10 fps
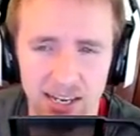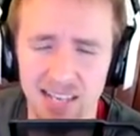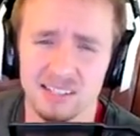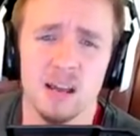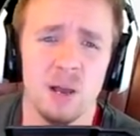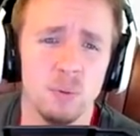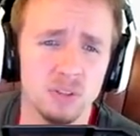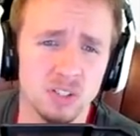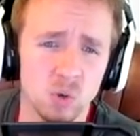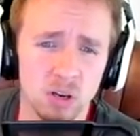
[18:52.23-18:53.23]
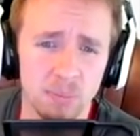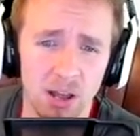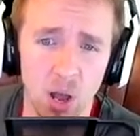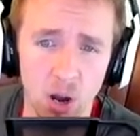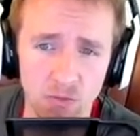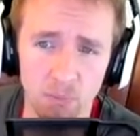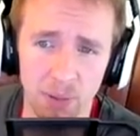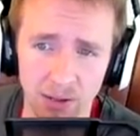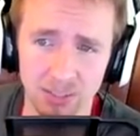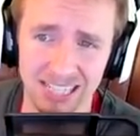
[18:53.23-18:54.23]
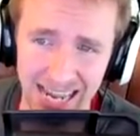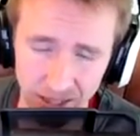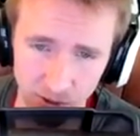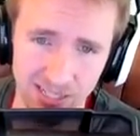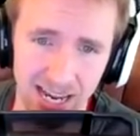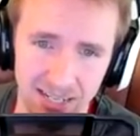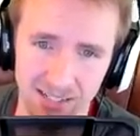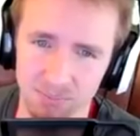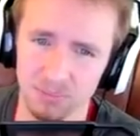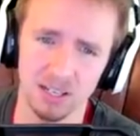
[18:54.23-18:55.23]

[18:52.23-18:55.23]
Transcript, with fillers: Next up, I want to talk about overpowered tech tree tanks.